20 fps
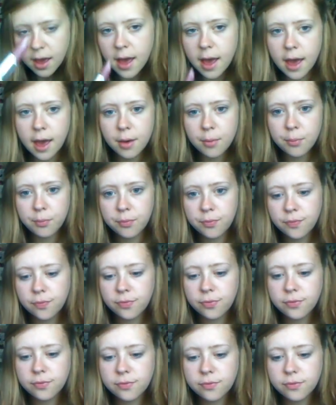I
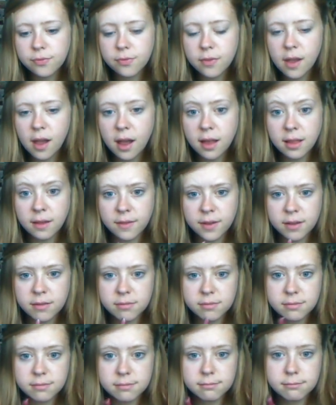love it.
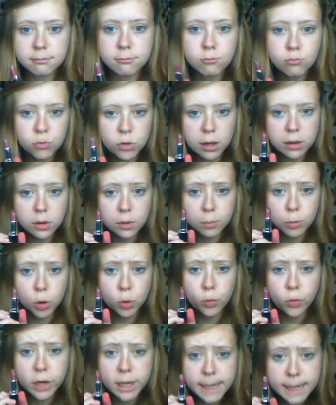It's
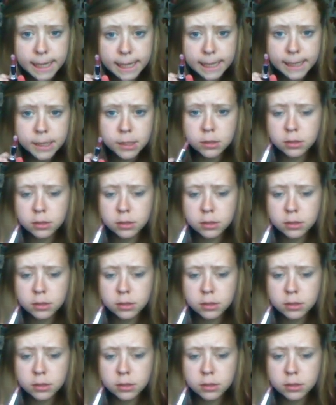pretty.